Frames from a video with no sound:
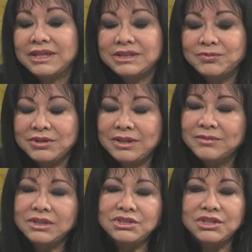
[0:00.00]
and that's pretty
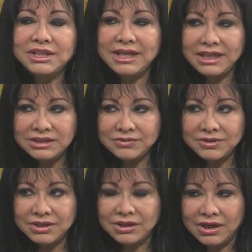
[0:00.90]
much the case
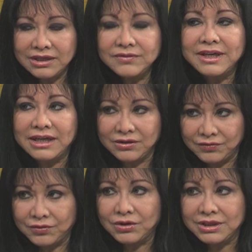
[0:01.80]
with a lot of
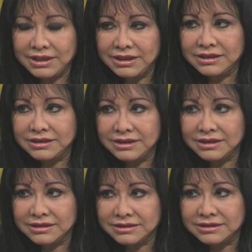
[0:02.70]
California
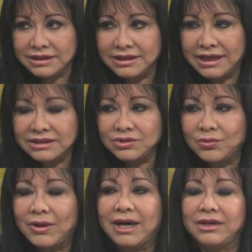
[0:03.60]
Indians, and that's
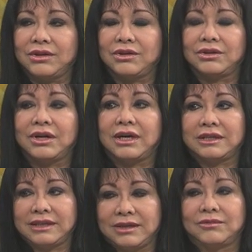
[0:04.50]
why they're
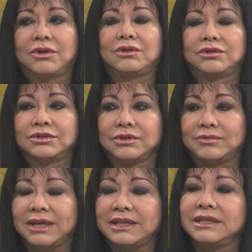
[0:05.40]
not enrolled or
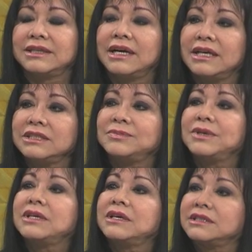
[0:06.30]
recognized,
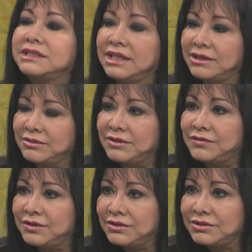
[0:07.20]
because they
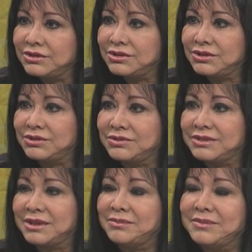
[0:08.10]
refuse to mm-hmm.
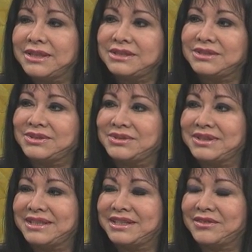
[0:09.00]
submit to
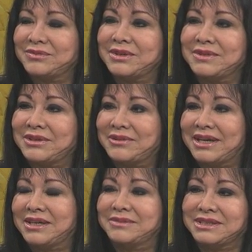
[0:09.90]
the government
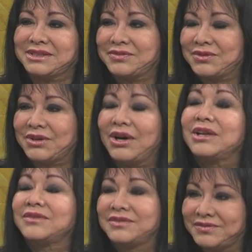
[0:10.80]
requirements for all
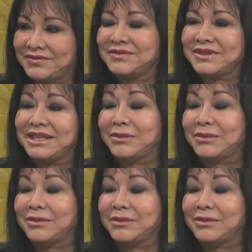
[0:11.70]
of the